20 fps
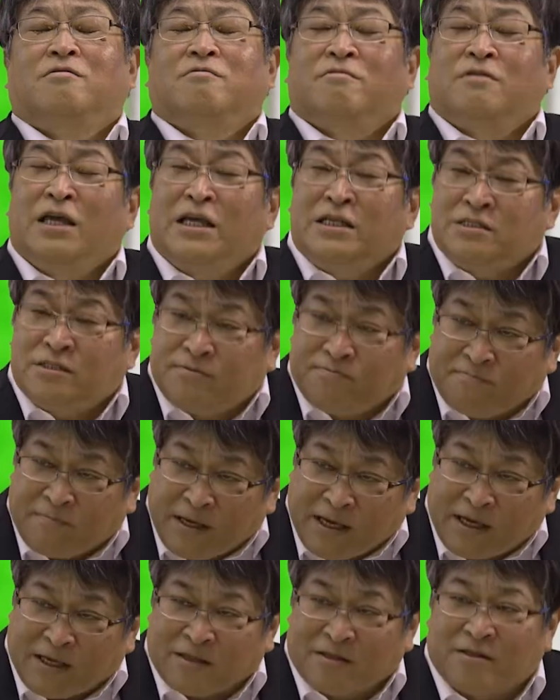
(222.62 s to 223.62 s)
This
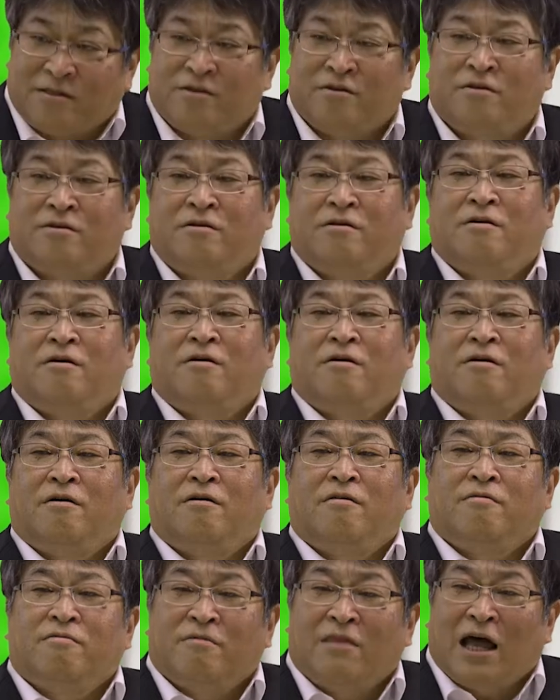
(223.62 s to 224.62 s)
means
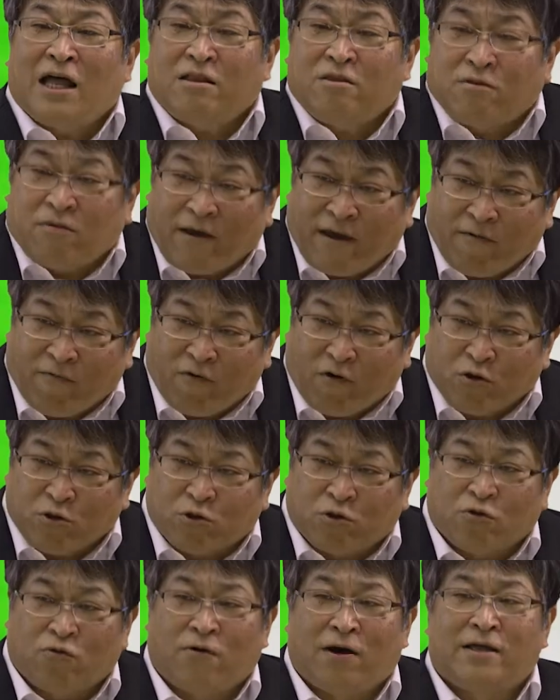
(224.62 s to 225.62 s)
that
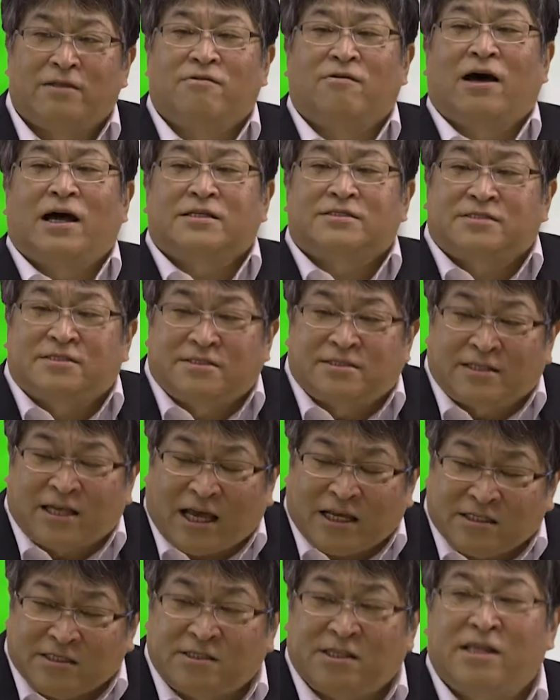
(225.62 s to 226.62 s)
effort toward a
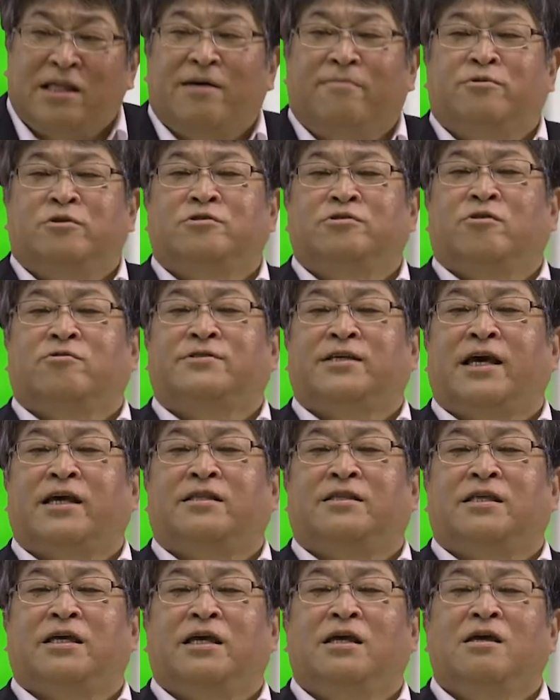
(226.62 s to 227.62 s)
sustainable
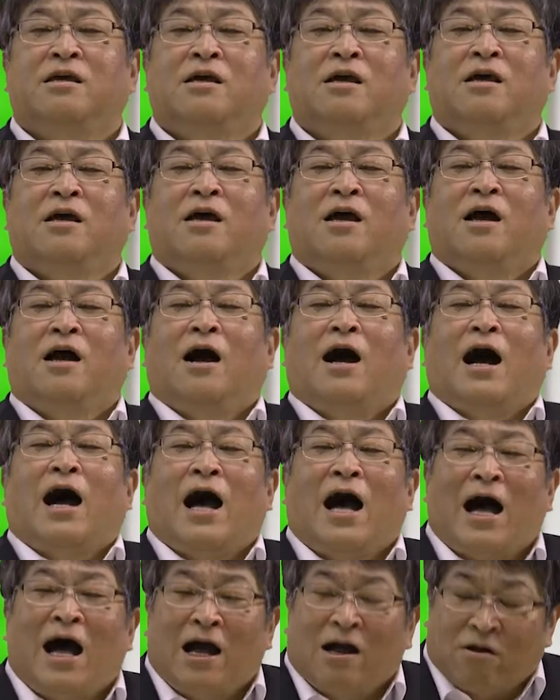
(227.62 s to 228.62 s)
society
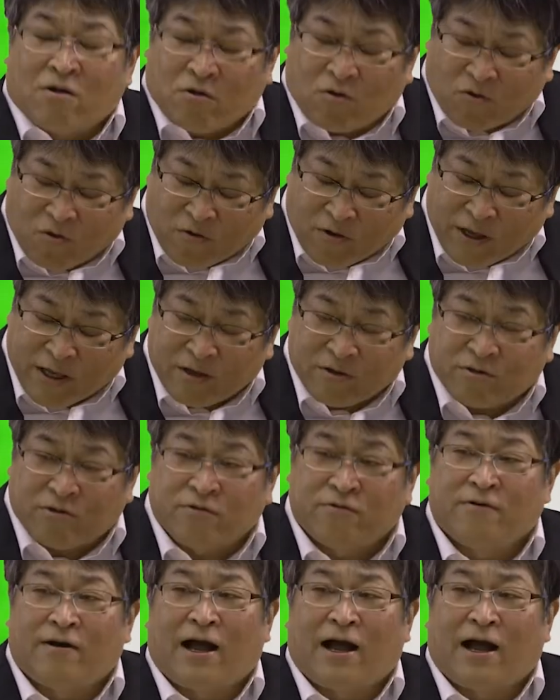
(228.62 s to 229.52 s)
are going to